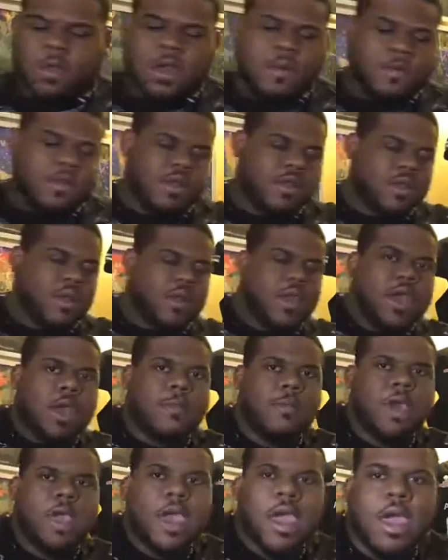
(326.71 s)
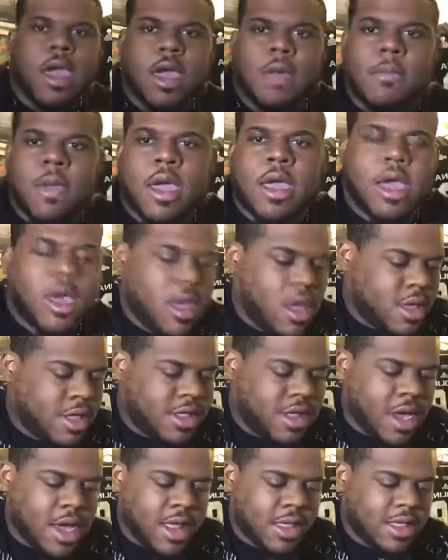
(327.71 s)
I appreciate it. Yeah, man. Hey, man,
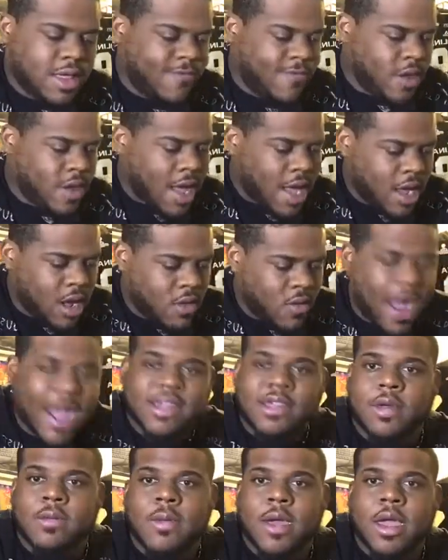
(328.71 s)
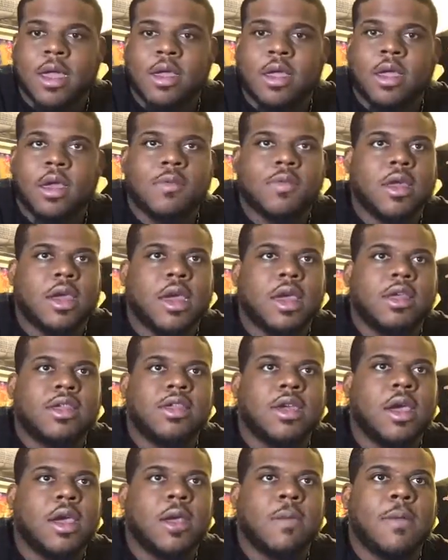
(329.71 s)
share this if you out here watching, man. You know what I'm saying?
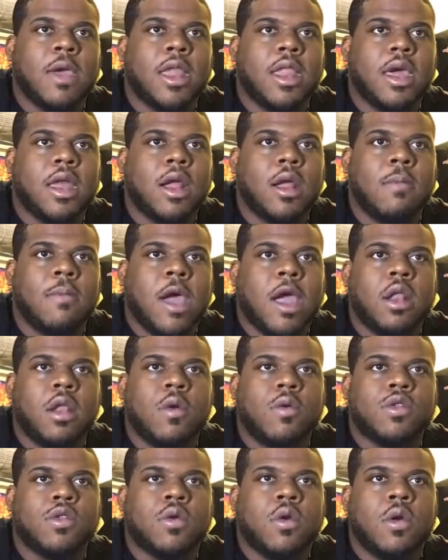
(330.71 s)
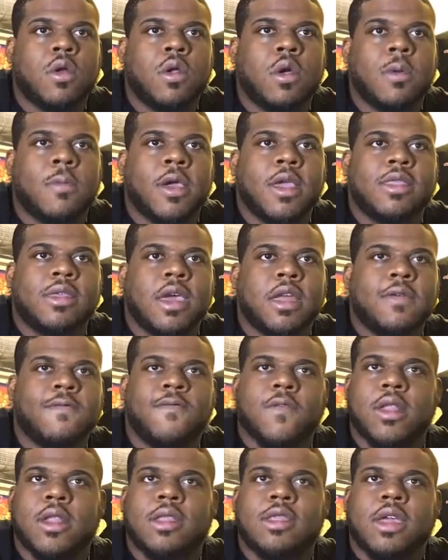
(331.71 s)
Share it, man. Let everybody know what's going on, man. Tell a
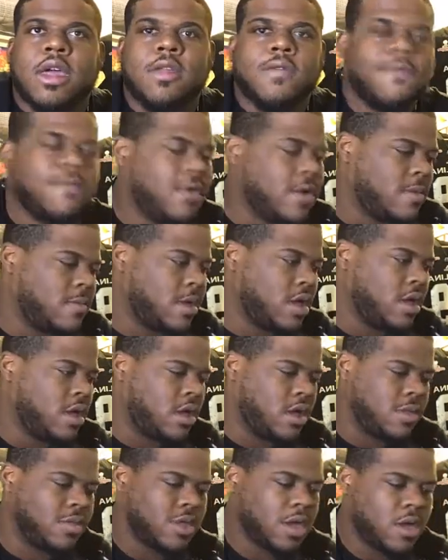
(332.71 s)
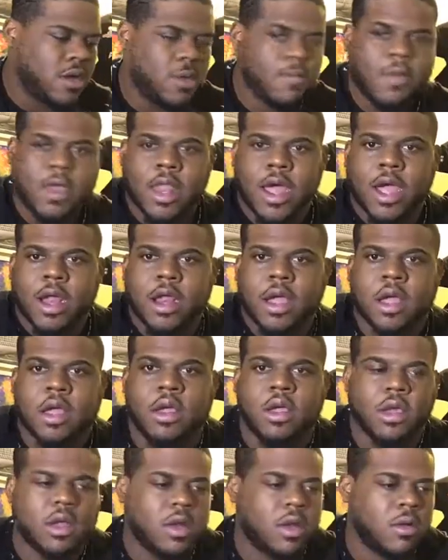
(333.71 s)
friend to tell a friend, man. You know what I'm saying? Don't be like that.
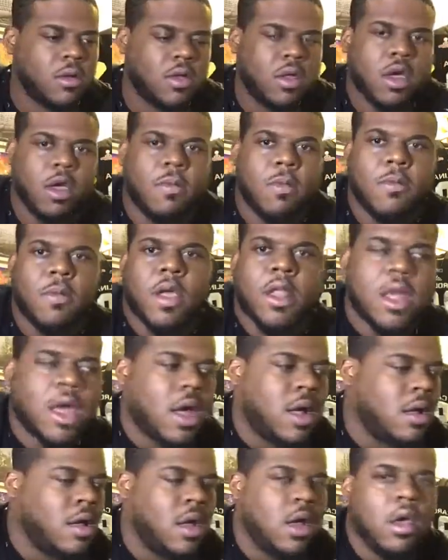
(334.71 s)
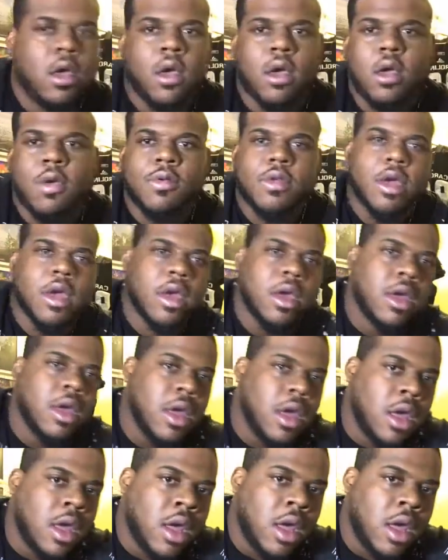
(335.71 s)
You know, help a brother out. You know what I'm saying?